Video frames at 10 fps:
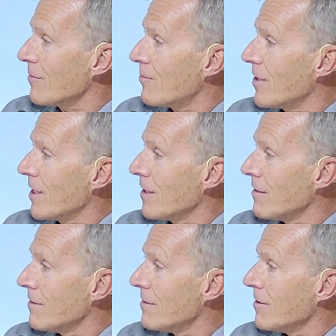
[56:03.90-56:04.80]

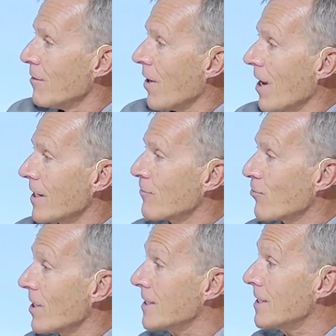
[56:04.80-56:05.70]
then the body of
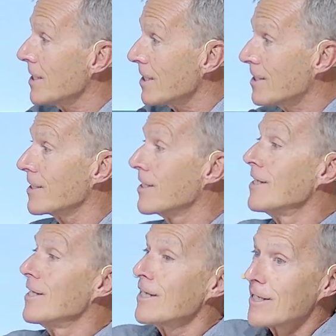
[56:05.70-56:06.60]
Christ needs to
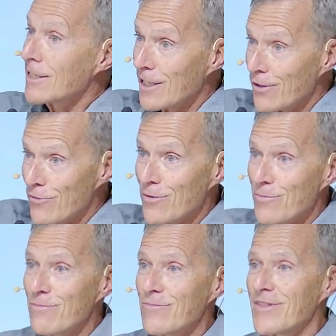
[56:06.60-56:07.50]
give
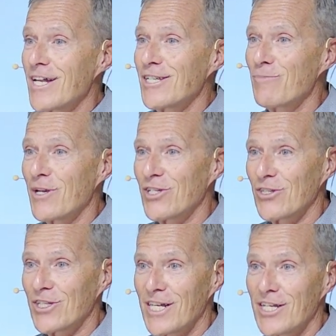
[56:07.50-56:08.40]
them that special
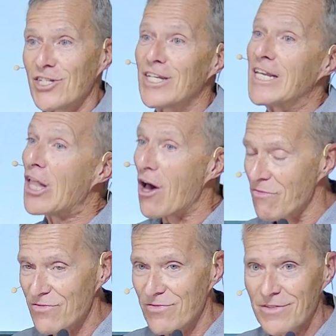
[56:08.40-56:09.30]
attention in
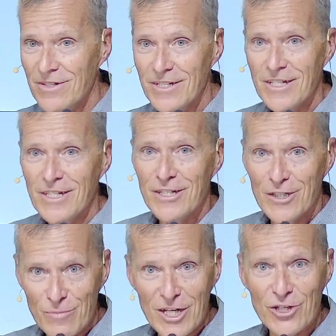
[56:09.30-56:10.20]
love to
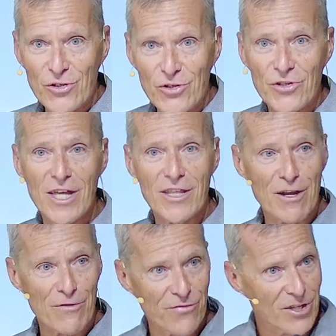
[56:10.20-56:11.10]
make sure that they
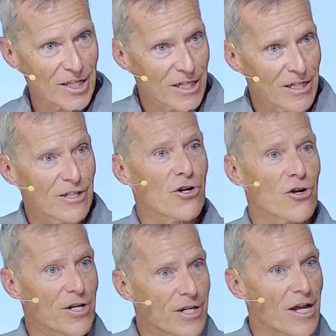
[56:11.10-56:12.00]
are feeling
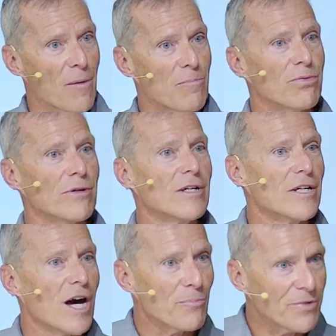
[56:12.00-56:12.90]
girded up,
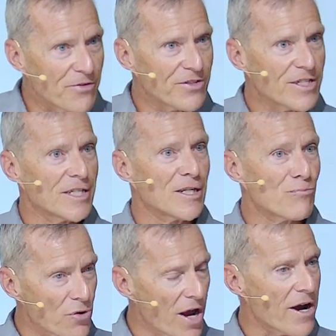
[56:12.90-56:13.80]
uplifted in
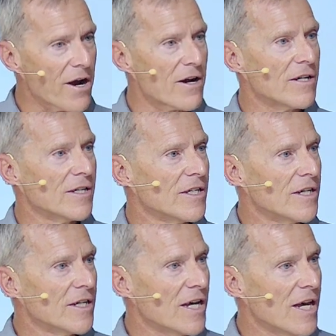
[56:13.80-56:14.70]
prayer,
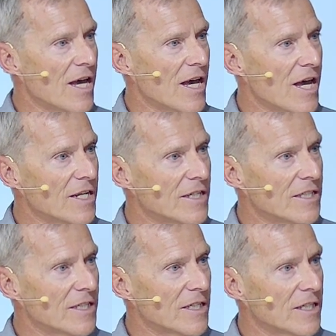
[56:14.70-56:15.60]

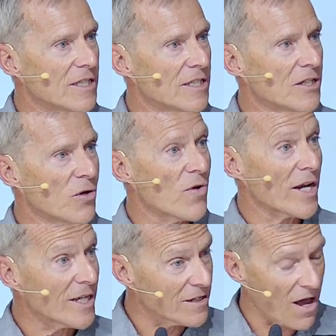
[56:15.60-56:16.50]
and you know,
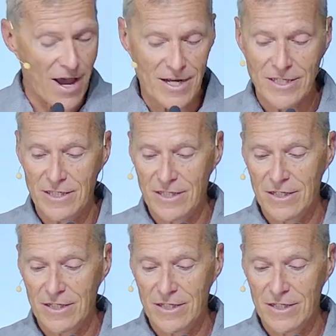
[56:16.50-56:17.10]
recognized.